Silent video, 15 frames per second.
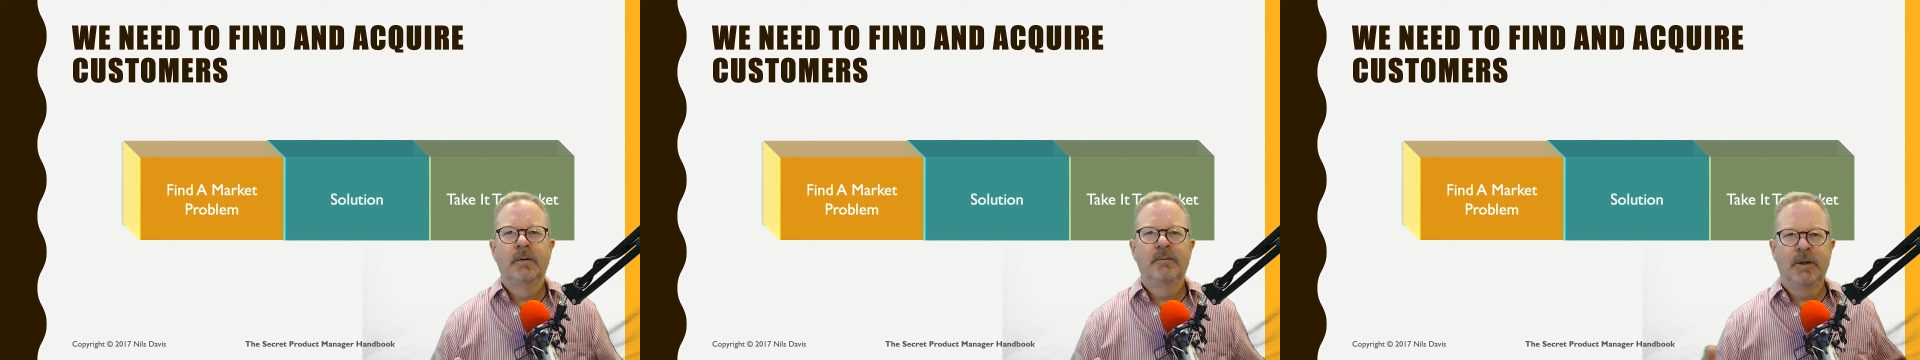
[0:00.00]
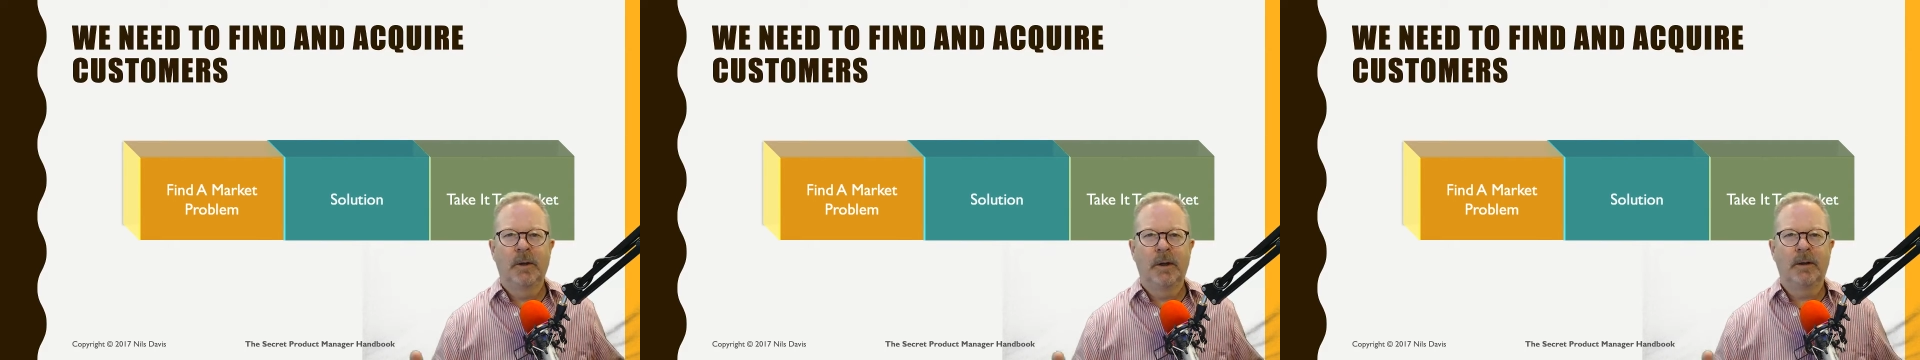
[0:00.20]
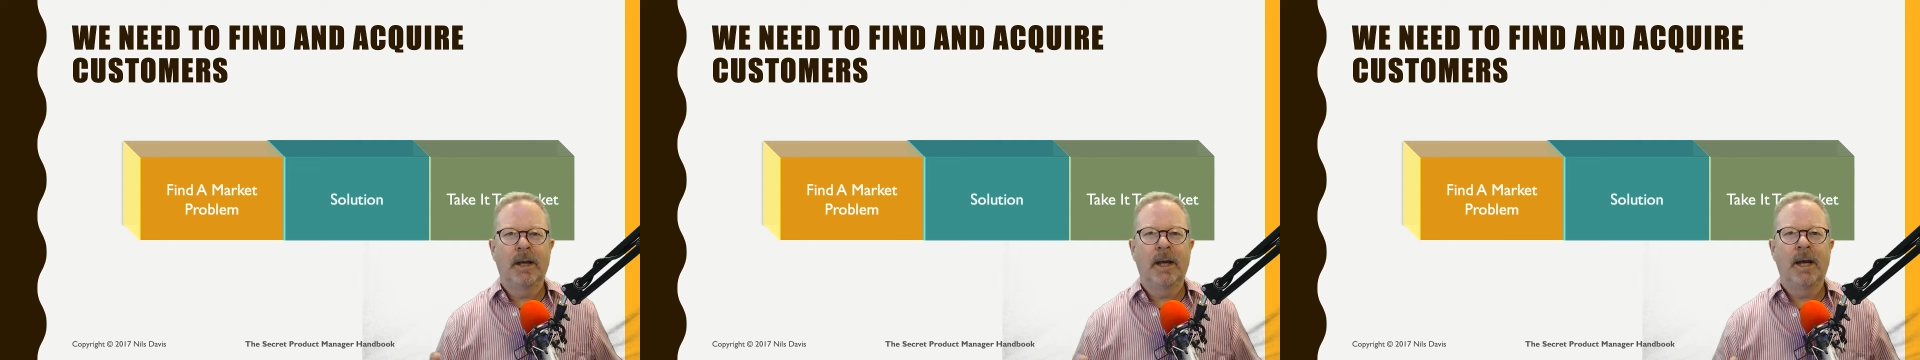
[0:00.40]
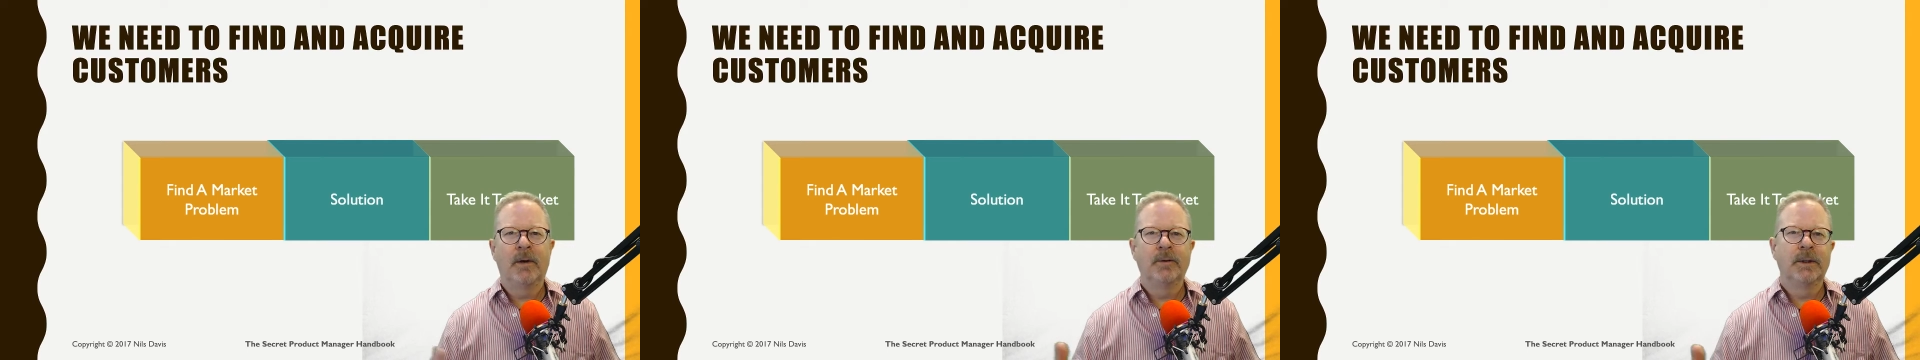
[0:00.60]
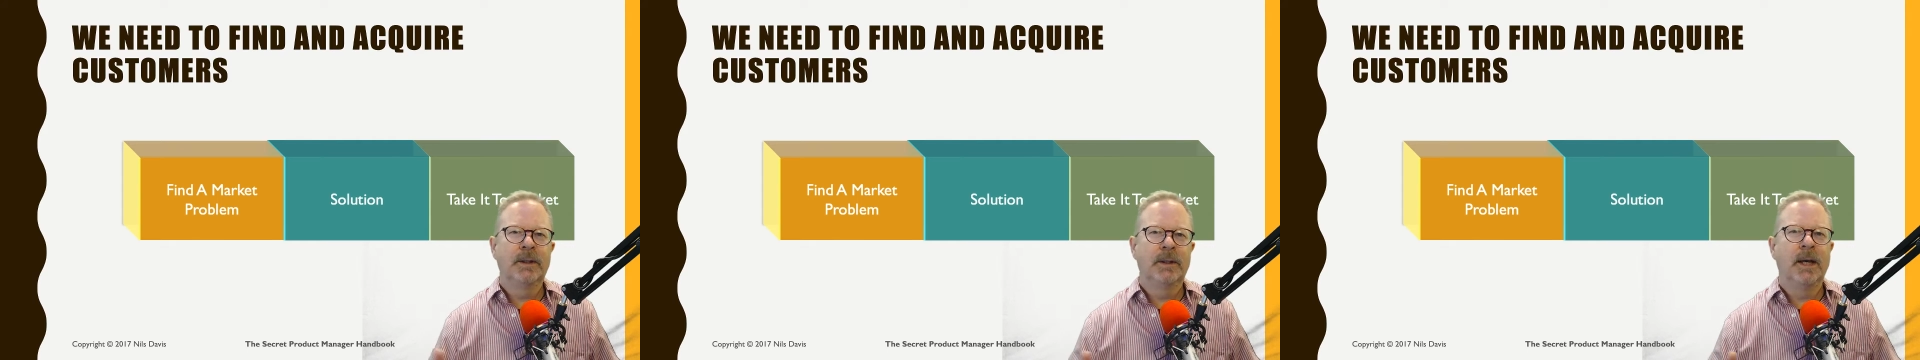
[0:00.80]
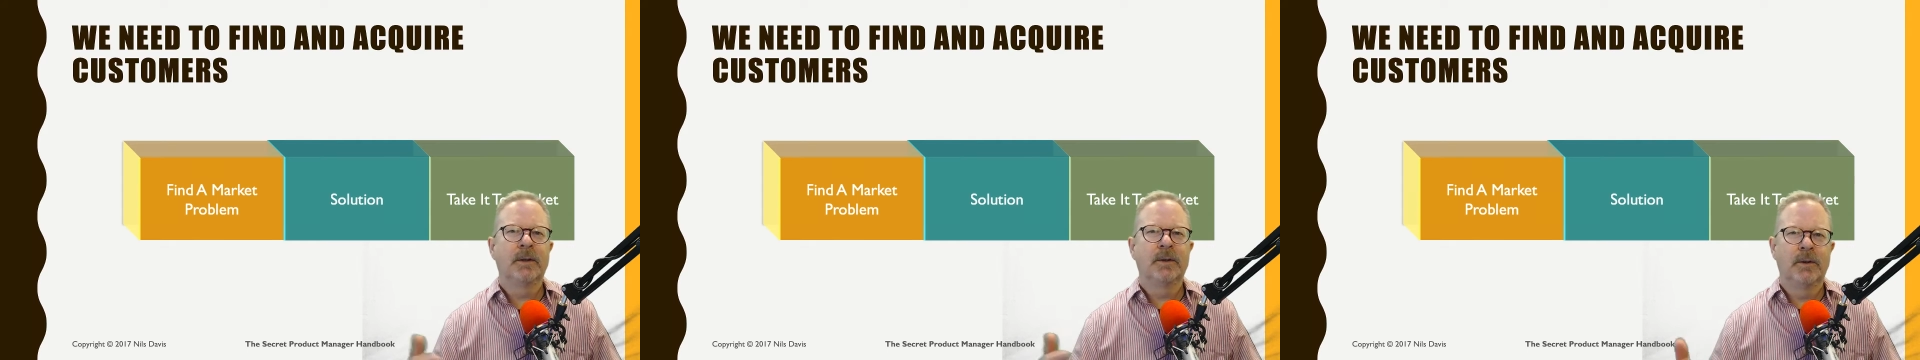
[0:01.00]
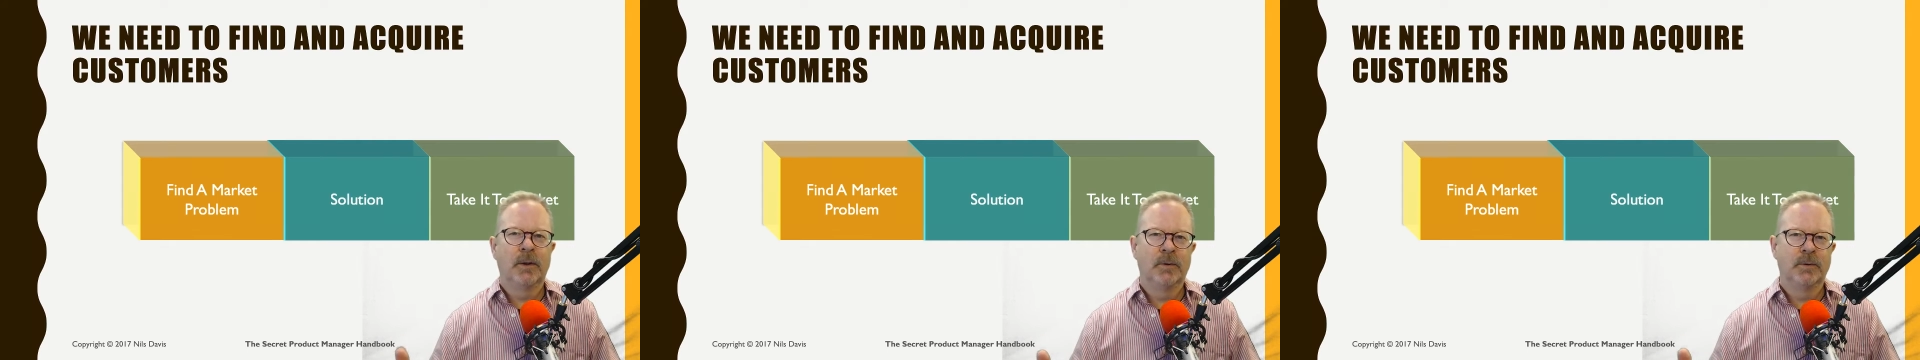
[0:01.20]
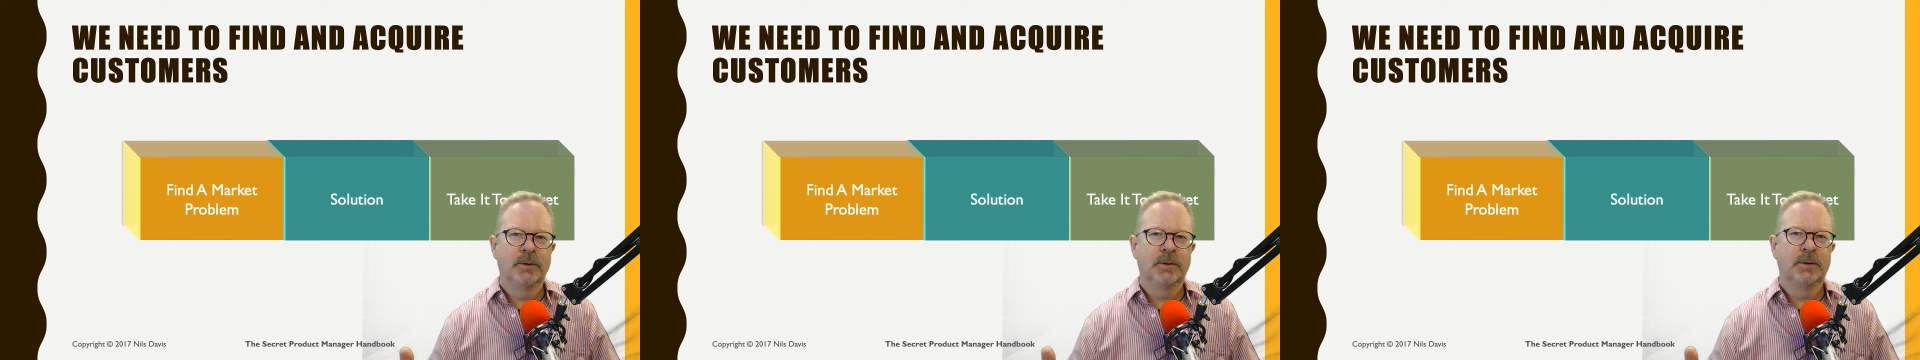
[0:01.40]
those
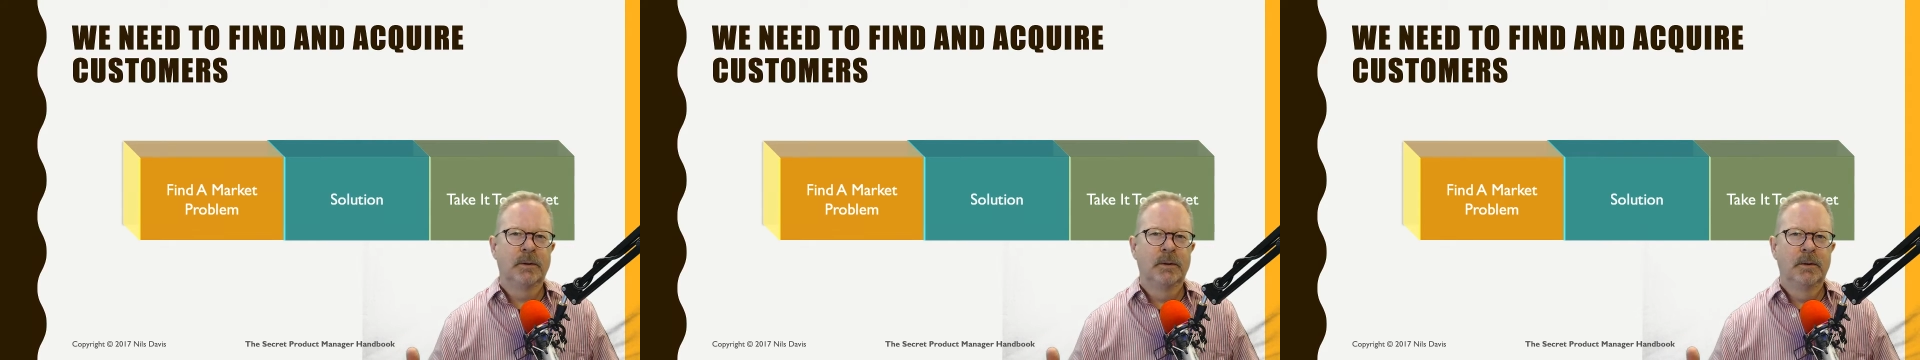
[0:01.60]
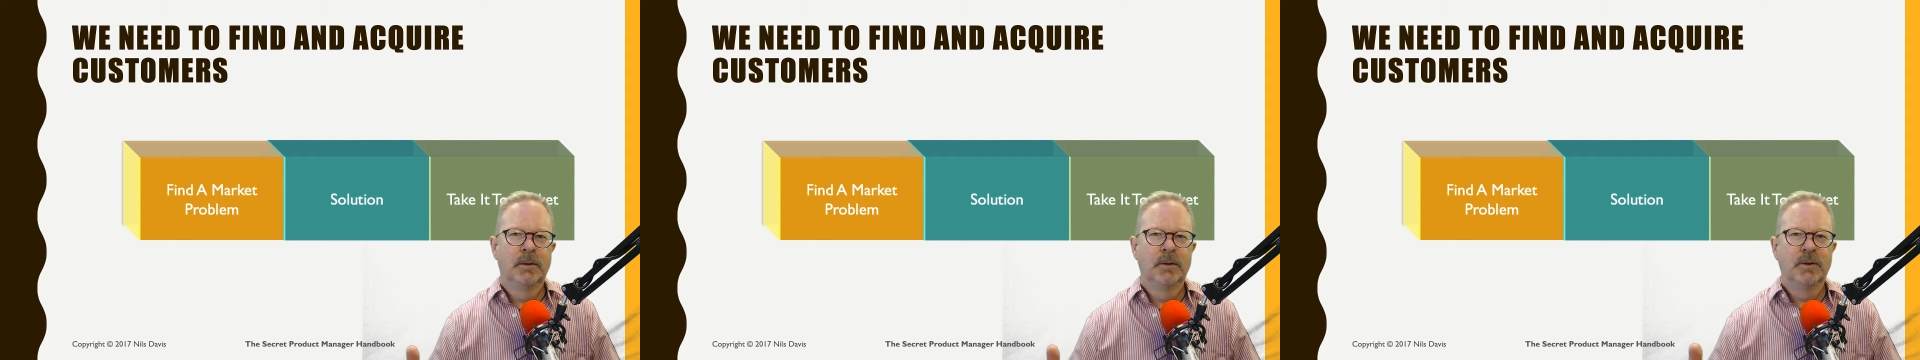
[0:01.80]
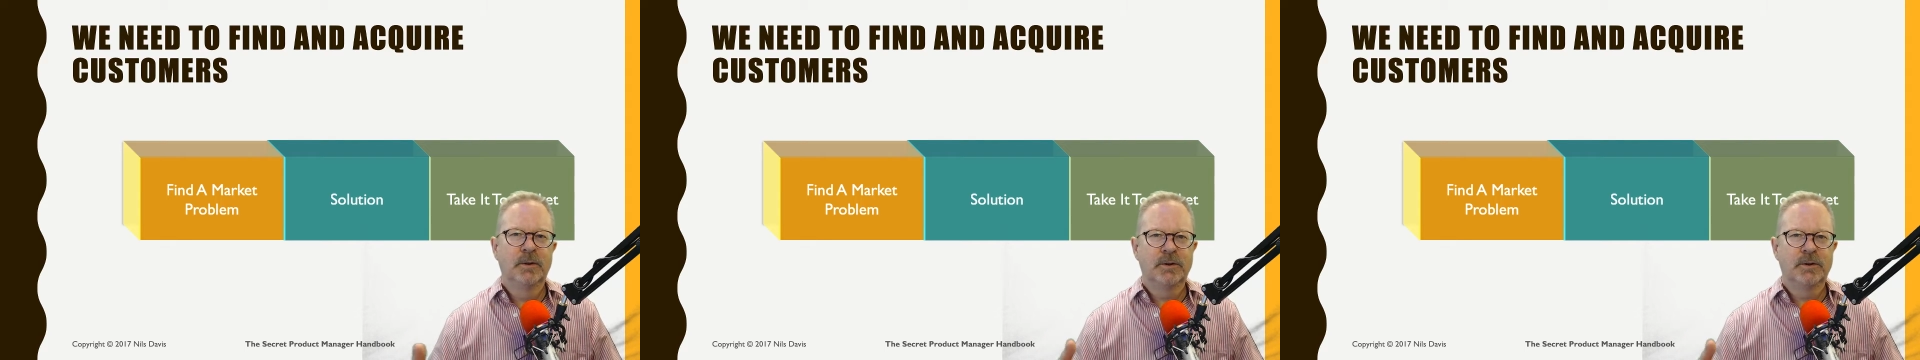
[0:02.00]
solutions